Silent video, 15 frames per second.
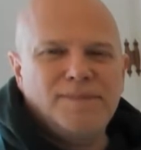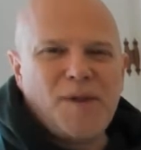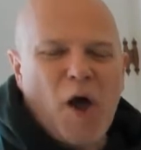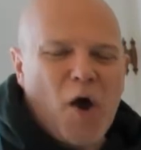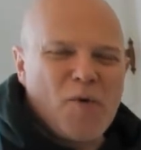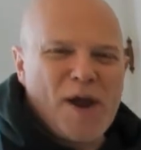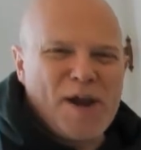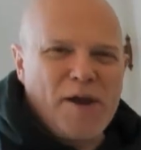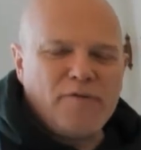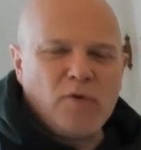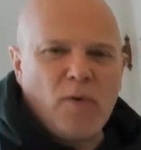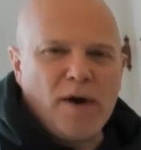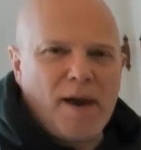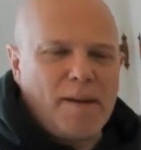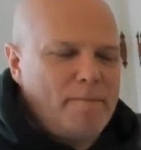All right,
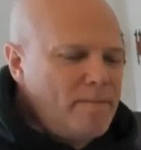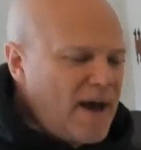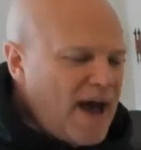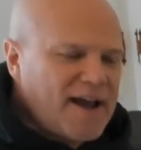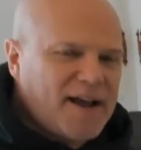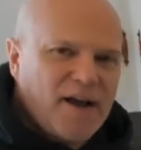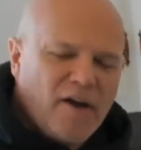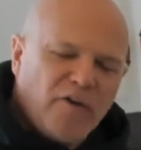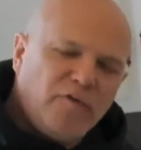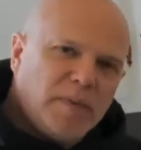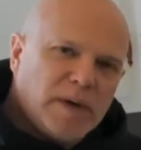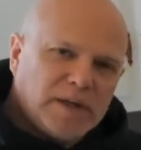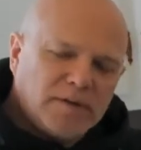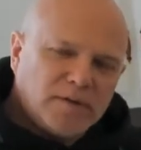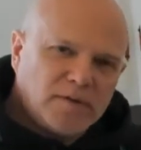everyone, I'm back. I have
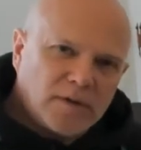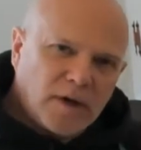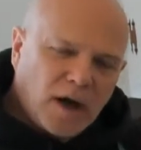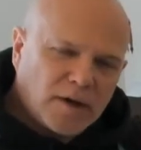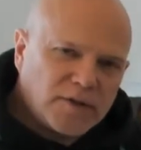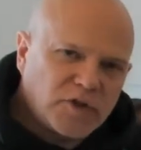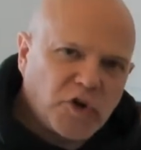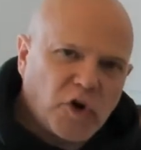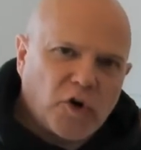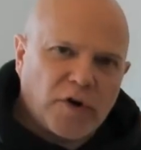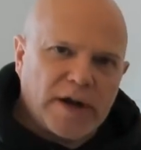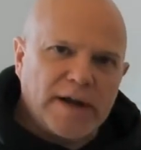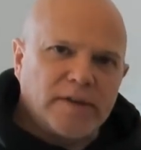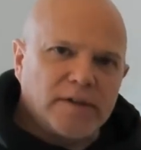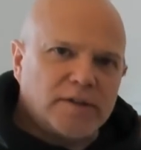been
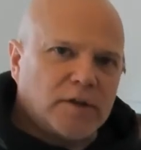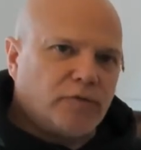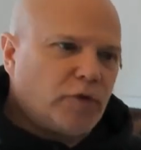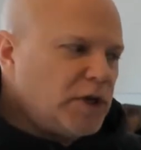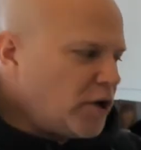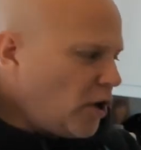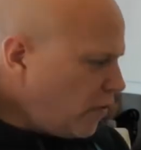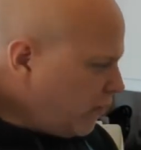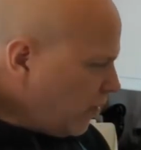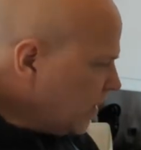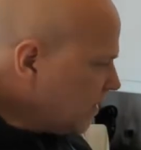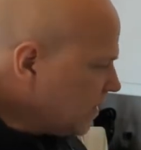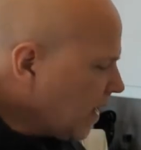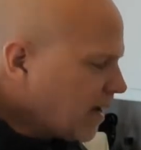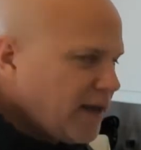stirring the sofrito for a
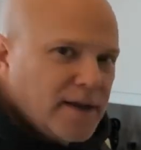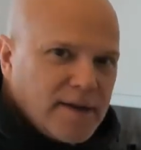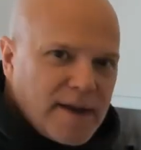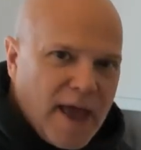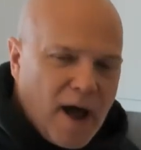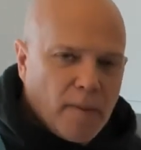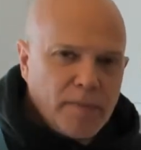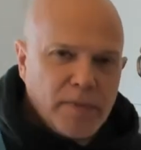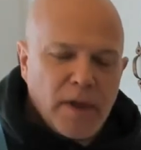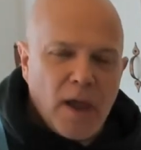second. Now,